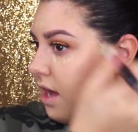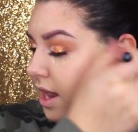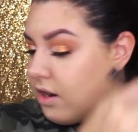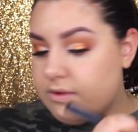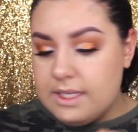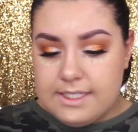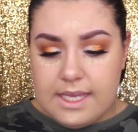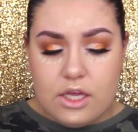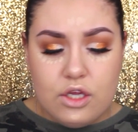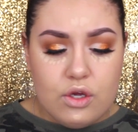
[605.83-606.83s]
I don't really
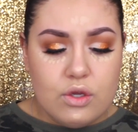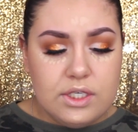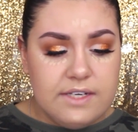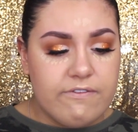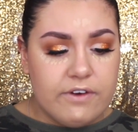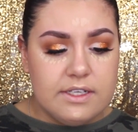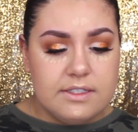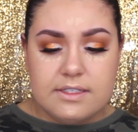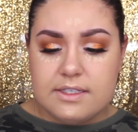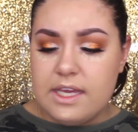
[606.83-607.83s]
see a huge
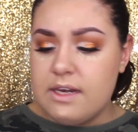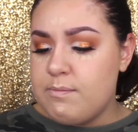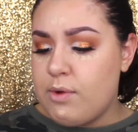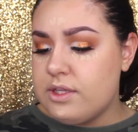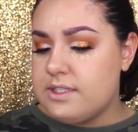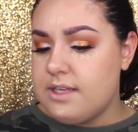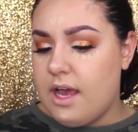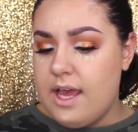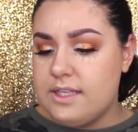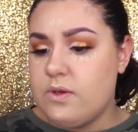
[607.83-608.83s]
difference in both
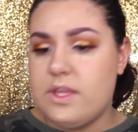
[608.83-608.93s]
sides.